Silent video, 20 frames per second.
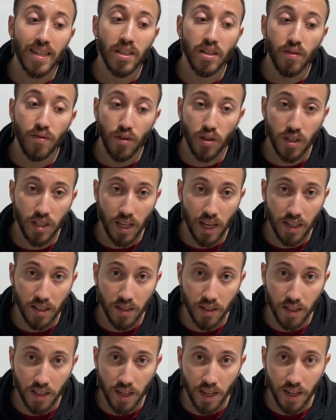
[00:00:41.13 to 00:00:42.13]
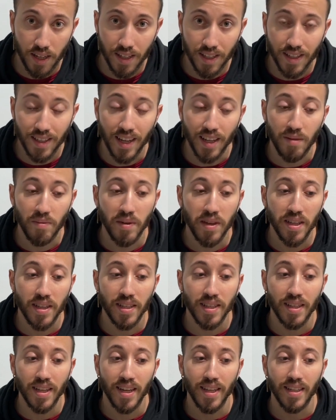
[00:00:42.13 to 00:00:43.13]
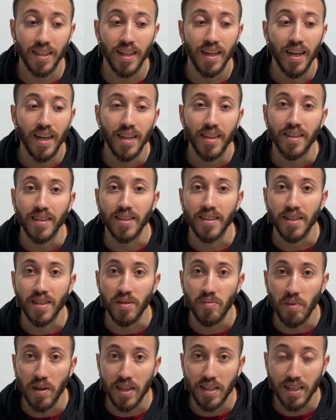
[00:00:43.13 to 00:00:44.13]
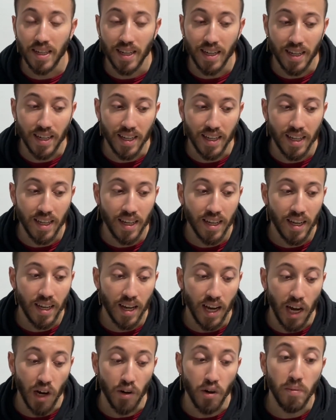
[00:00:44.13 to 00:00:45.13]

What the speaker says: the first exercise, that means that this is basically our